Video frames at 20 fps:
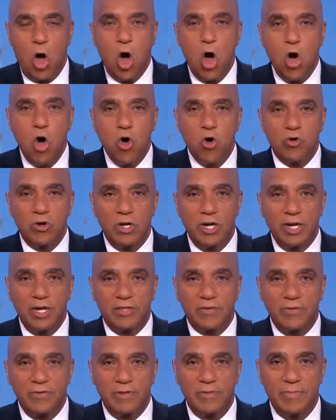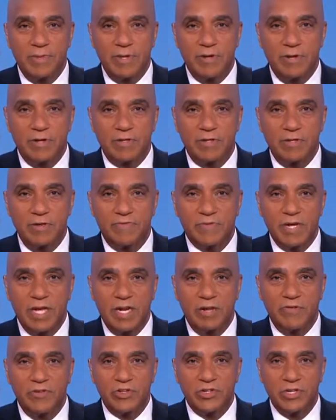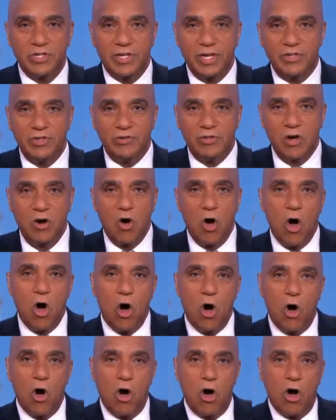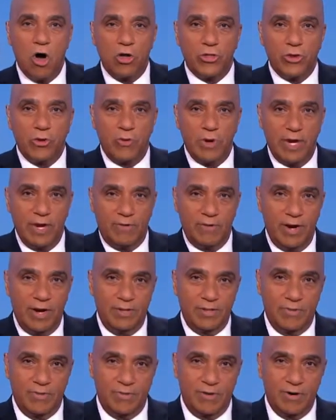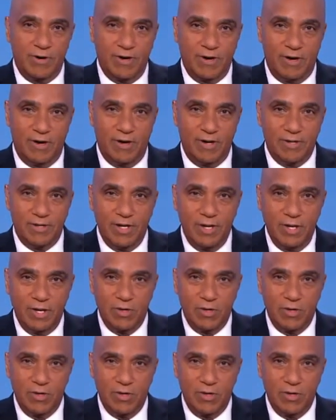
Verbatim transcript: only through the miracle of television can you go all the way around the world